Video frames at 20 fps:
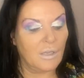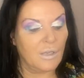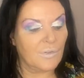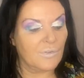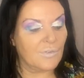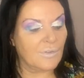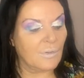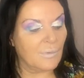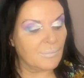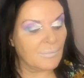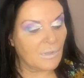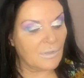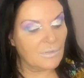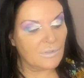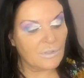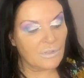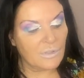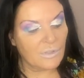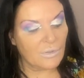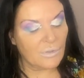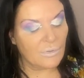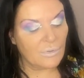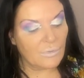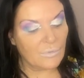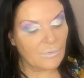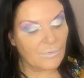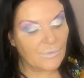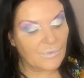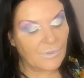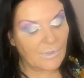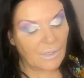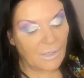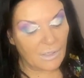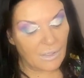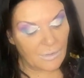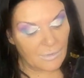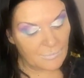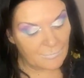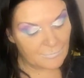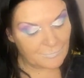So I'm going to use,
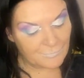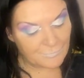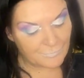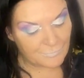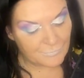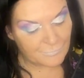is